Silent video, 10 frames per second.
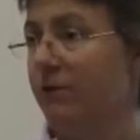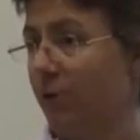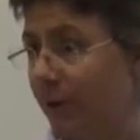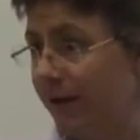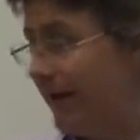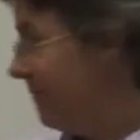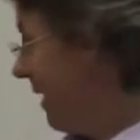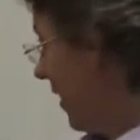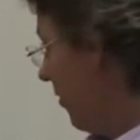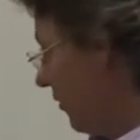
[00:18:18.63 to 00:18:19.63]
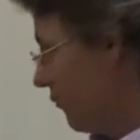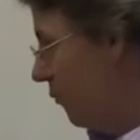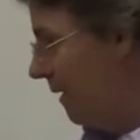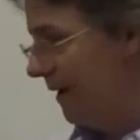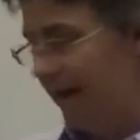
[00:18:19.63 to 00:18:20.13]
So we did. I called
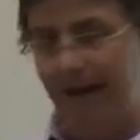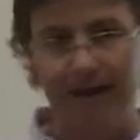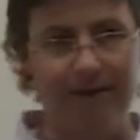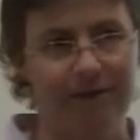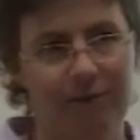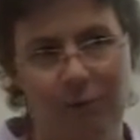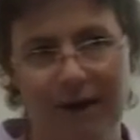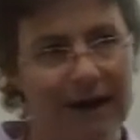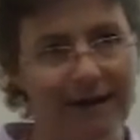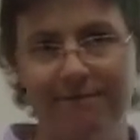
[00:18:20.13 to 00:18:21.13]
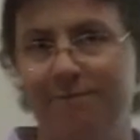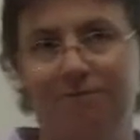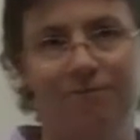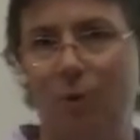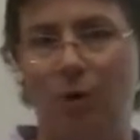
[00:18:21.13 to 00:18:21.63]
Rupa, and we got
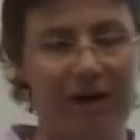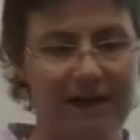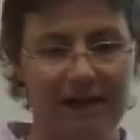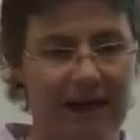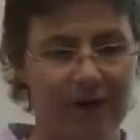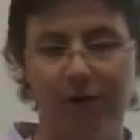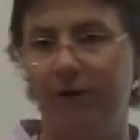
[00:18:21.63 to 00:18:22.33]
working together.